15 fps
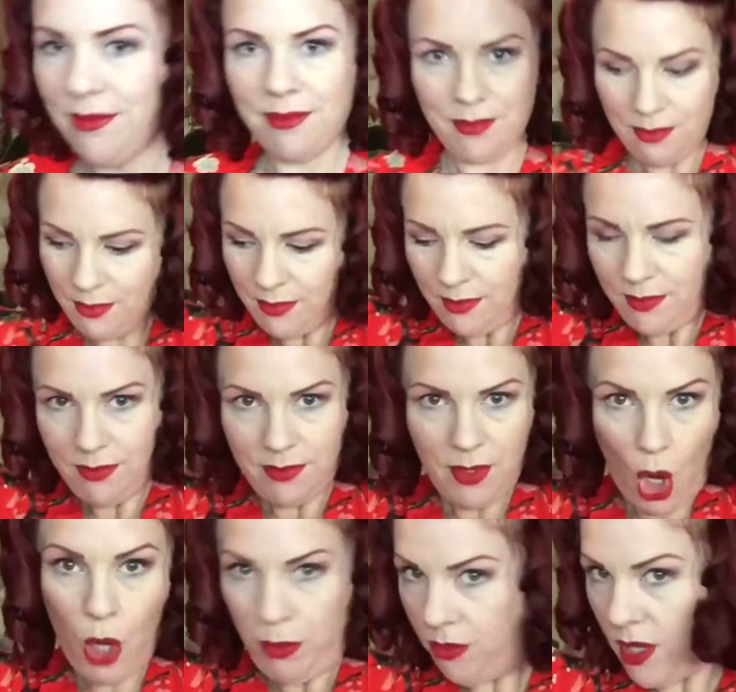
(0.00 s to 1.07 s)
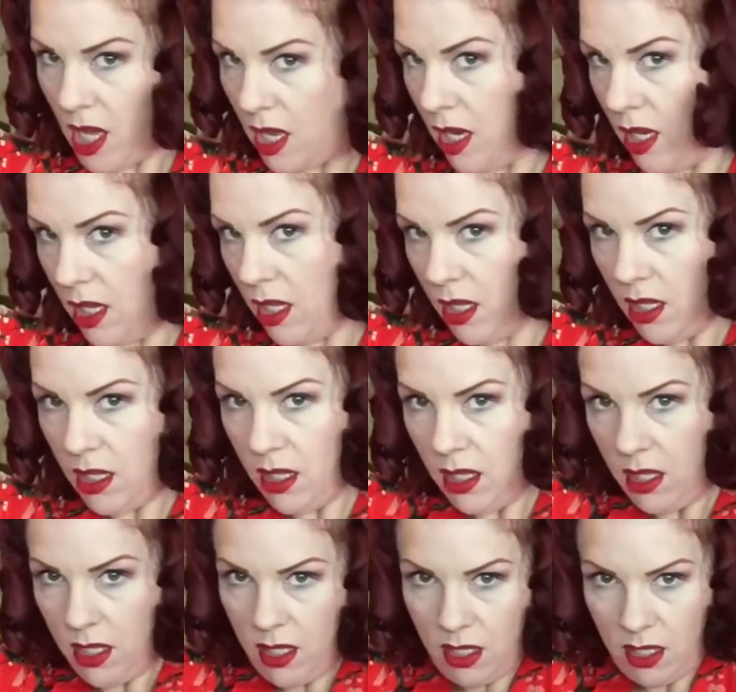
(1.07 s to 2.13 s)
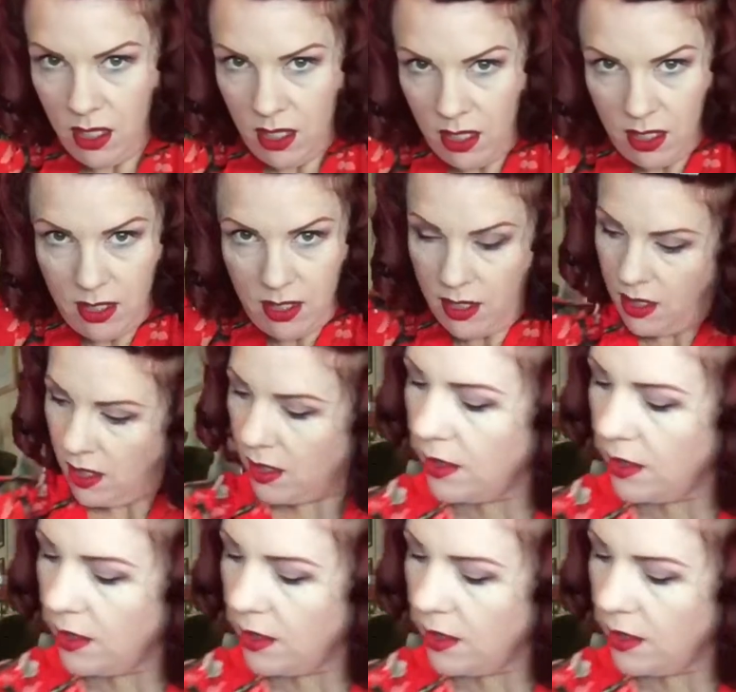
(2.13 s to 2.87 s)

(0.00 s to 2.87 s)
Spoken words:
pattern. I just kind of